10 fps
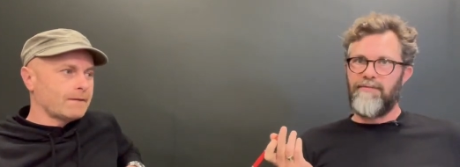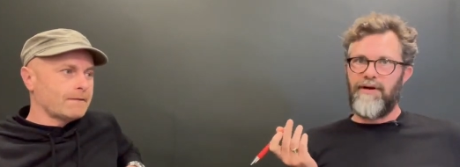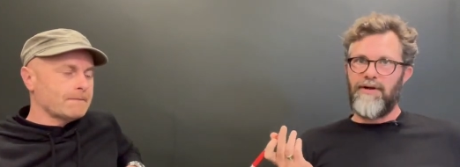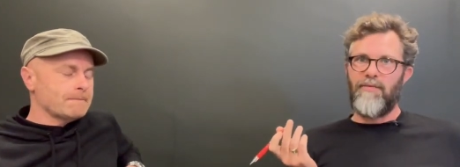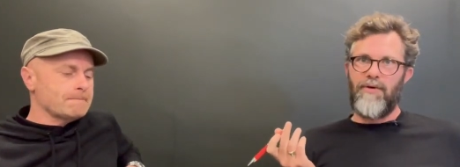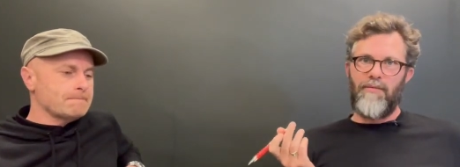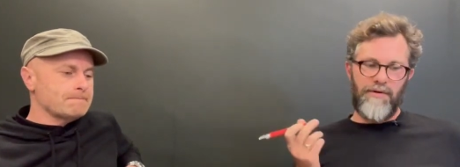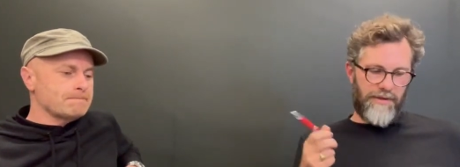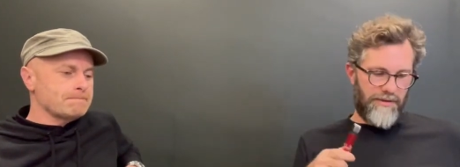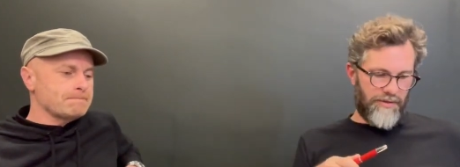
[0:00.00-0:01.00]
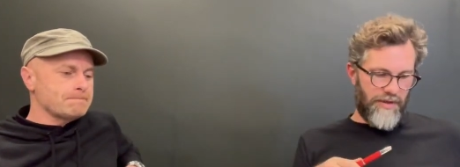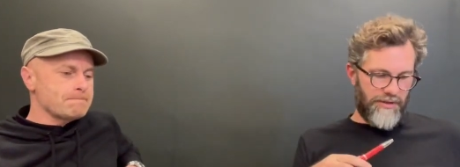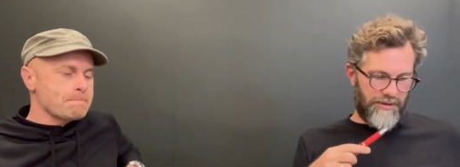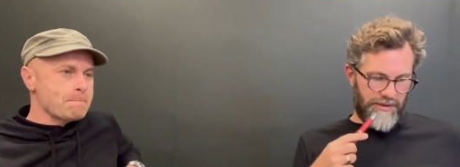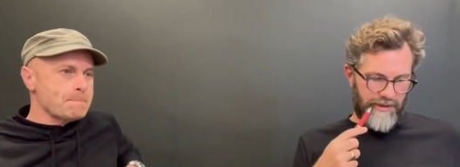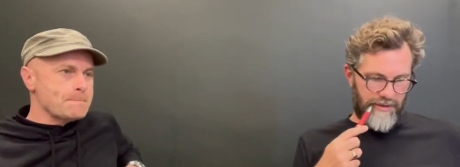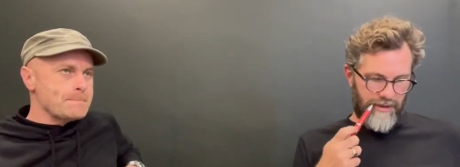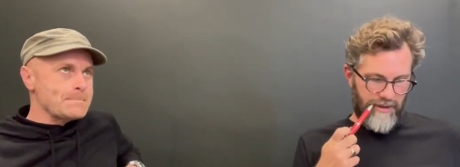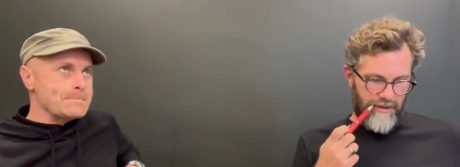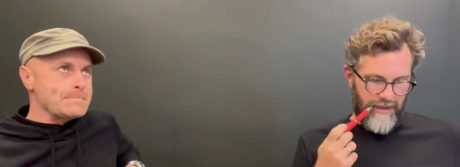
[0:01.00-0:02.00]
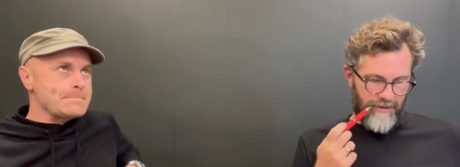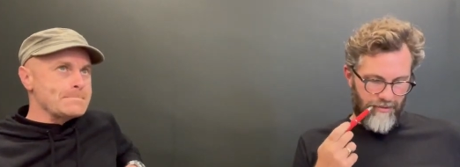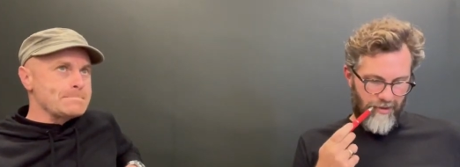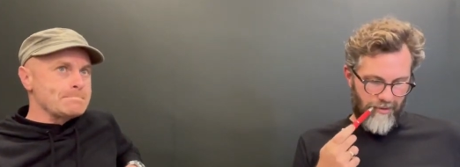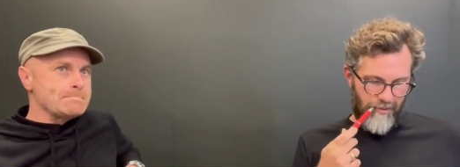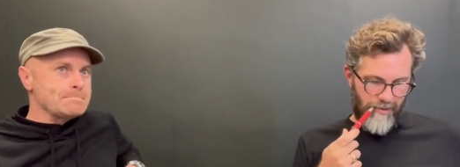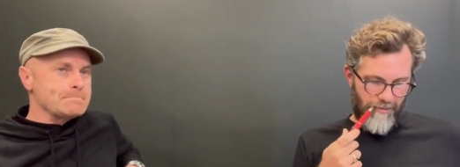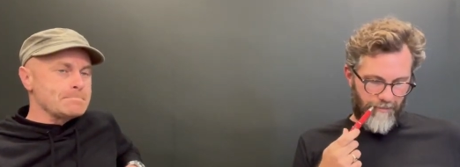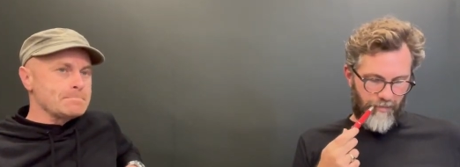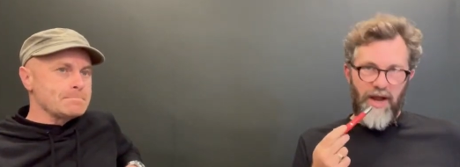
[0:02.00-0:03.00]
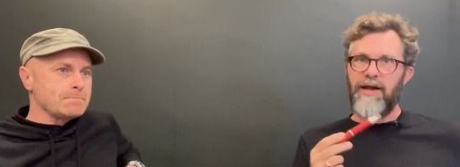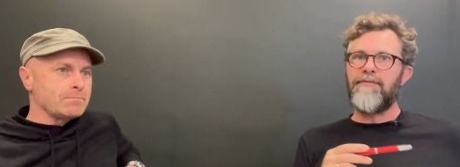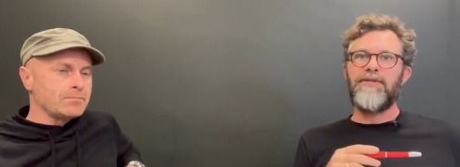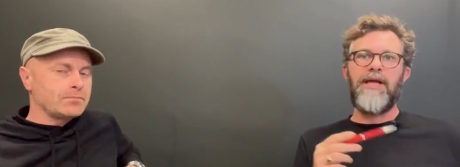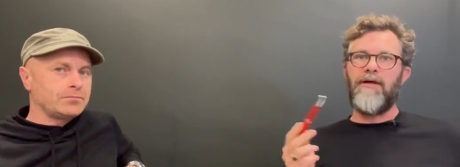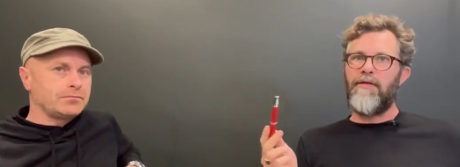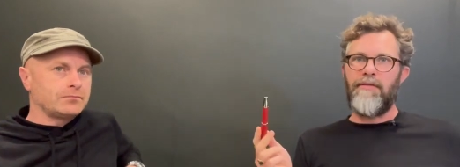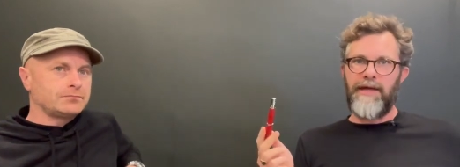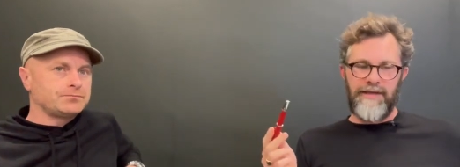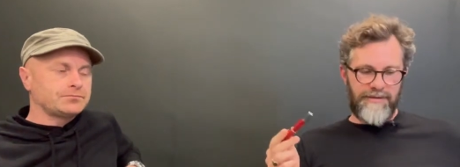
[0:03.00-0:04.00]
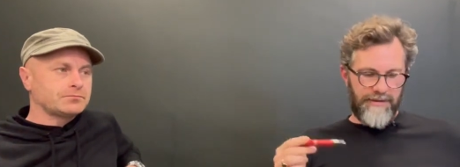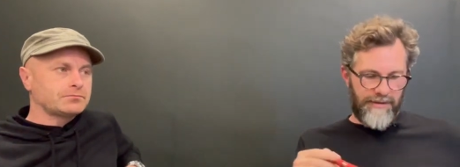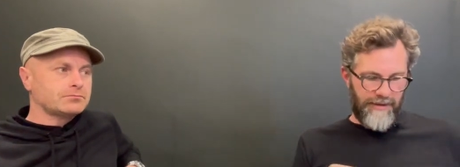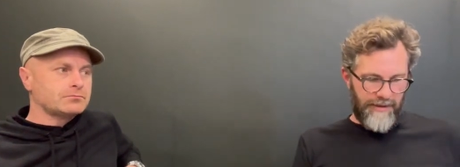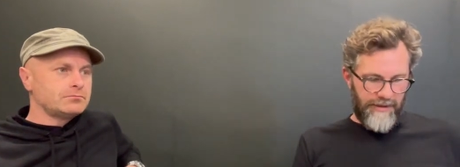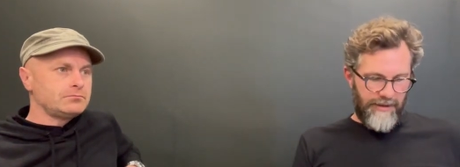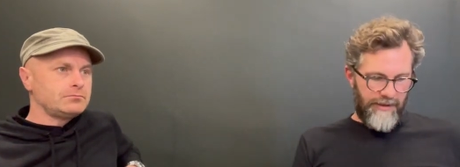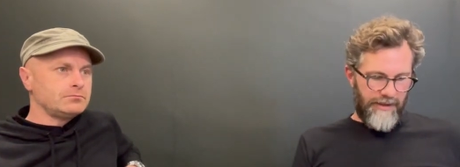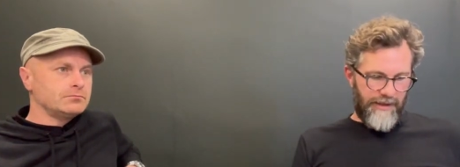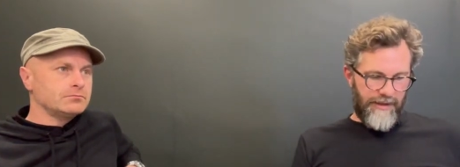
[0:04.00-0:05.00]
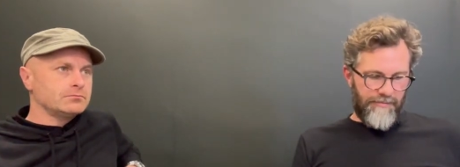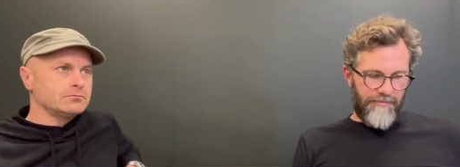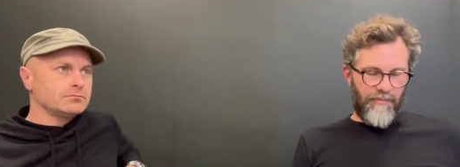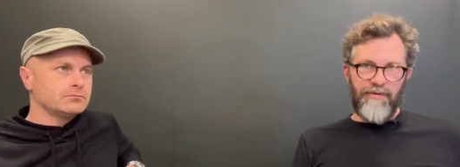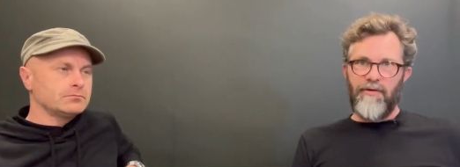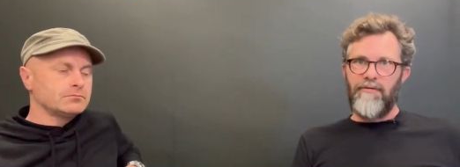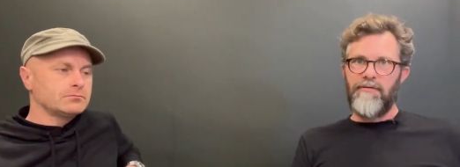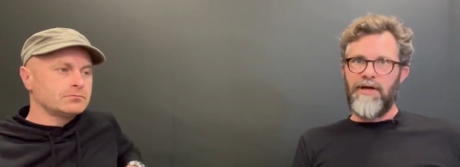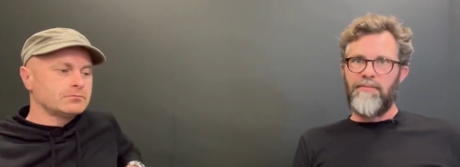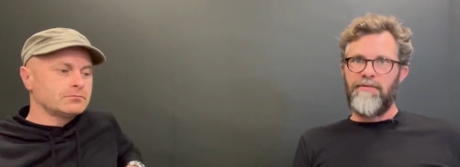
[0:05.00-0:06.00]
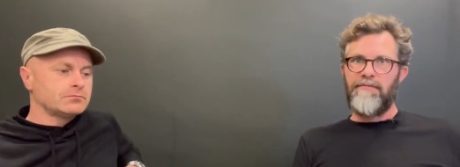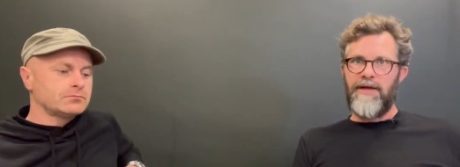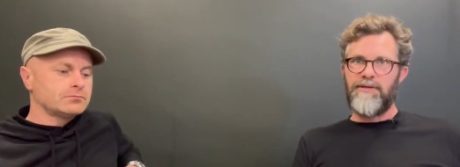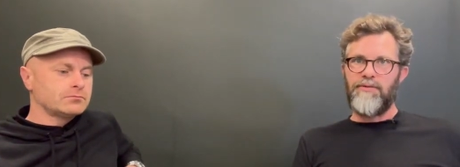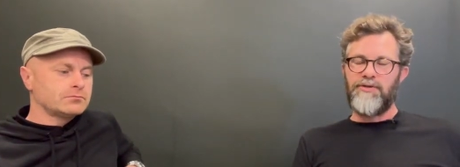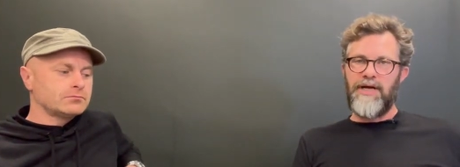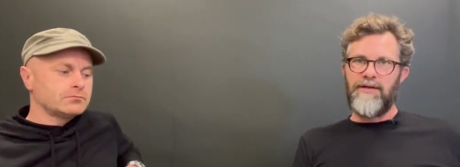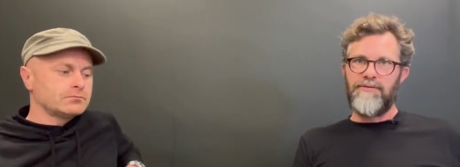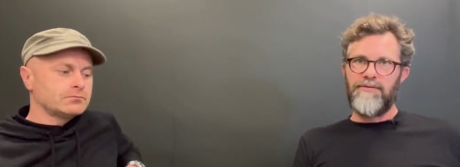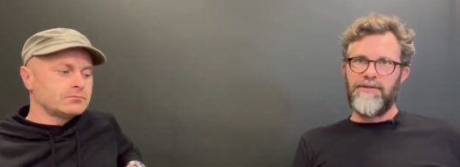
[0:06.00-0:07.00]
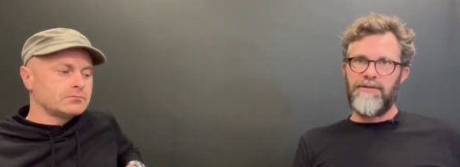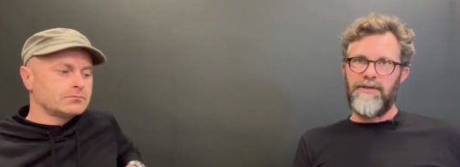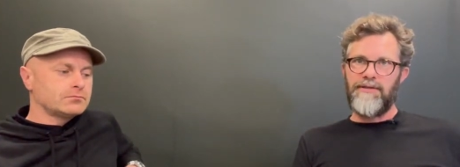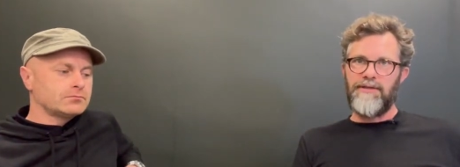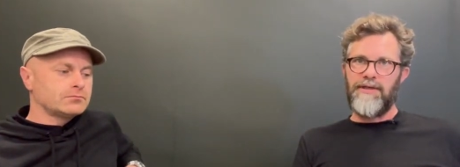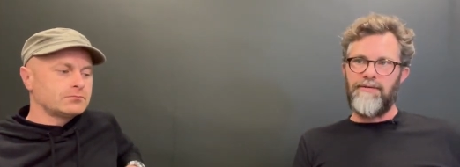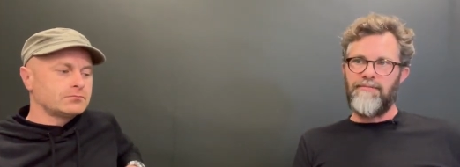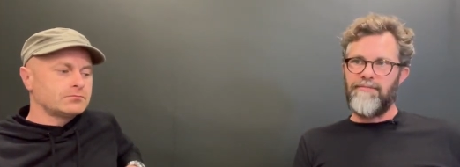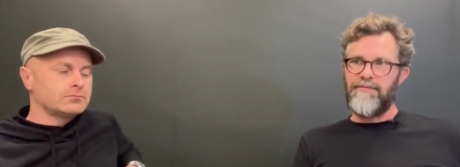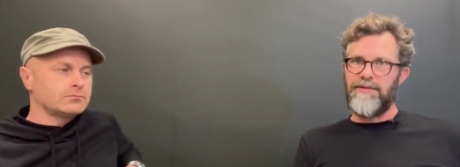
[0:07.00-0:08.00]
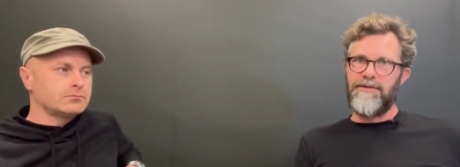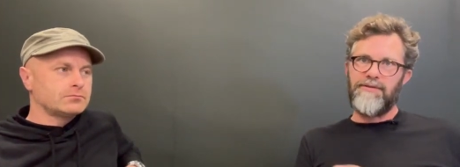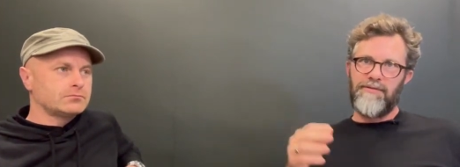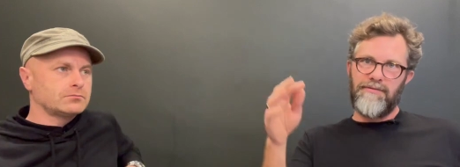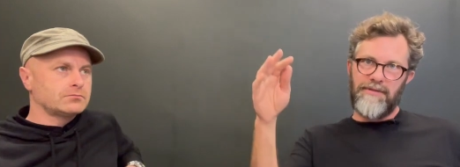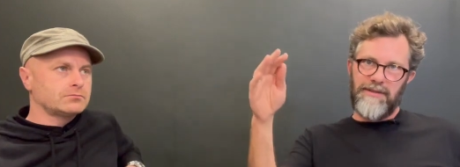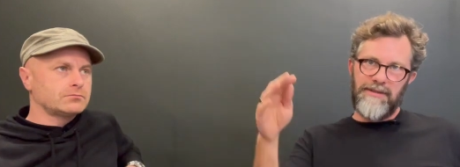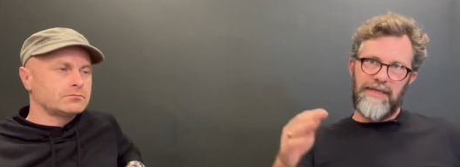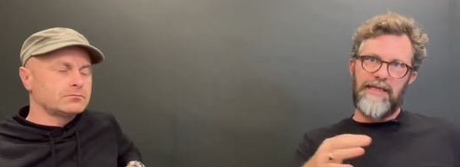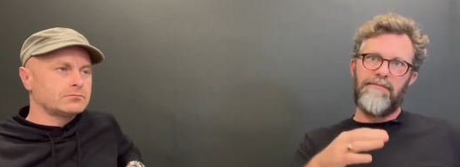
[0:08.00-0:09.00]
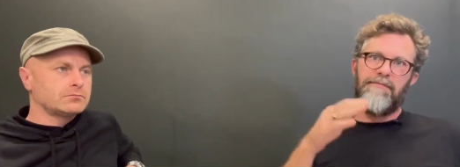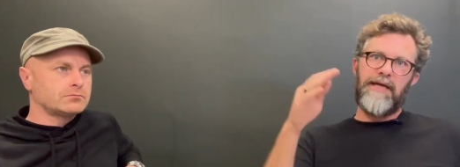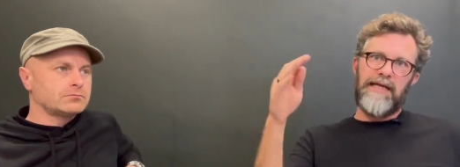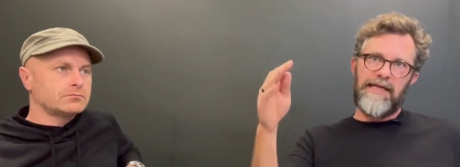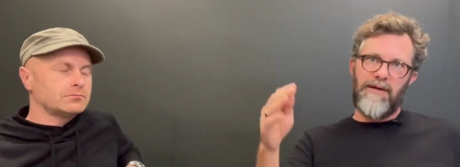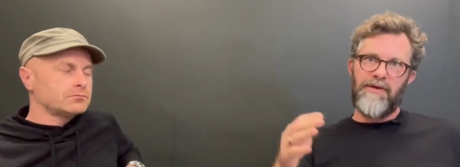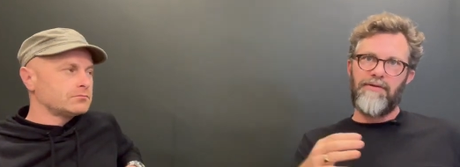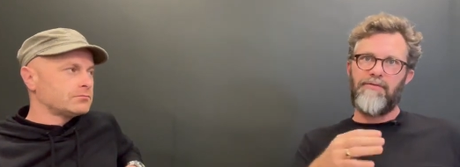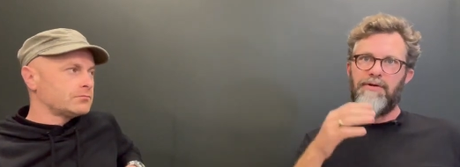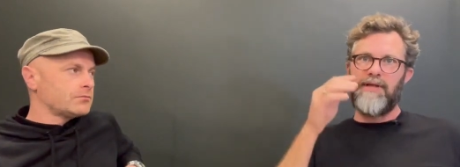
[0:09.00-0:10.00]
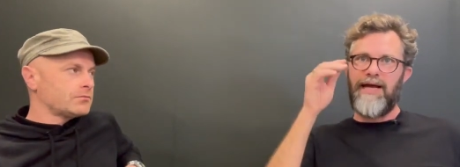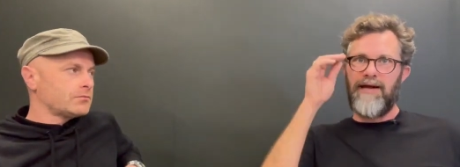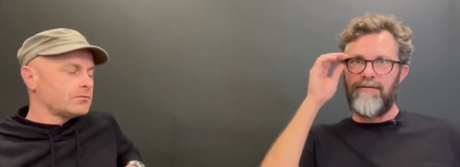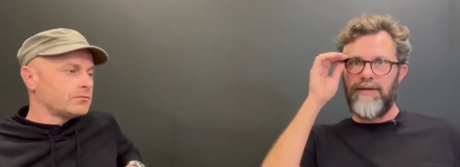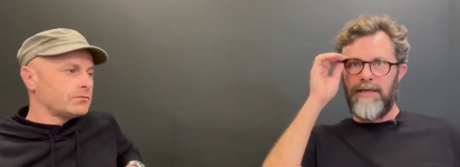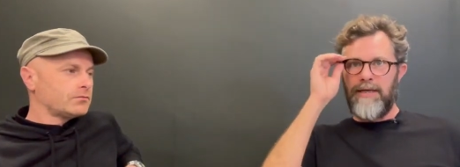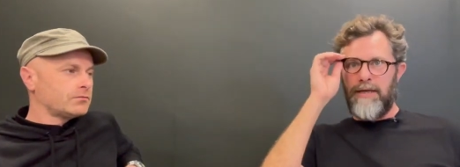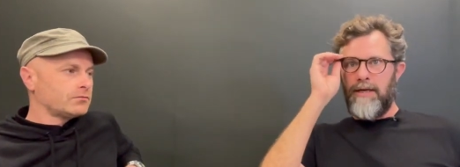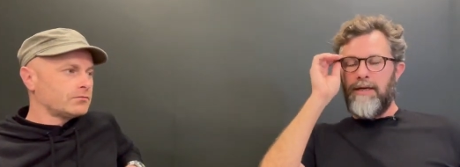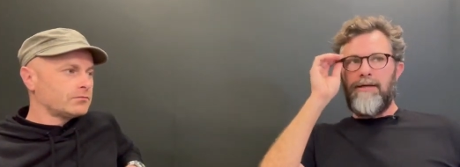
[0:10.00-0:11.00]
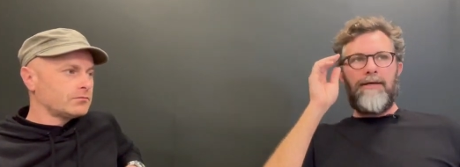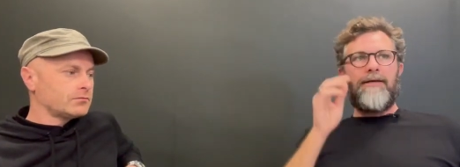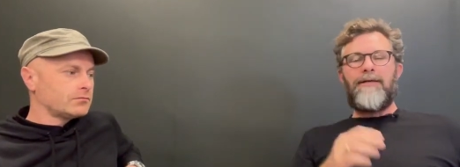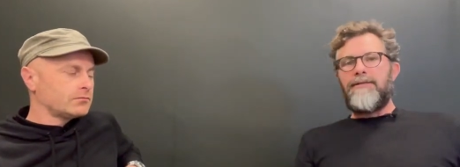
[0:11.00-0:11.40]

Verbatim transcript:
Speaker 1: I know what one of those questions is uh, later on, and I've seen other things, and um, we've got a couple of Facebook channels, and, and um, you can sort of see the feed coming through there, and ah,